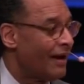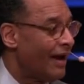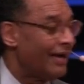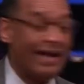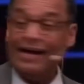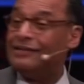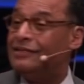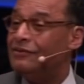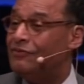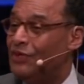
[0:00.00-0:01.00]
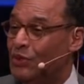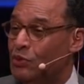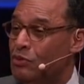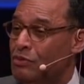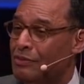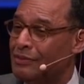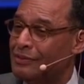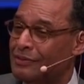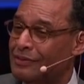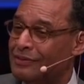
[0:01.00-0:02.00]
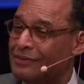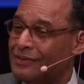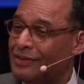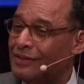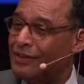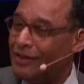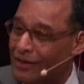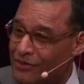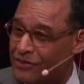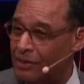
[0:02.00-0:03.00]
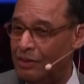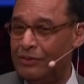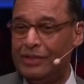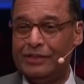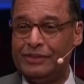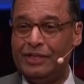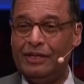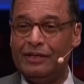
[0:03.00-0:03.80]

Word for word: and I give you authority.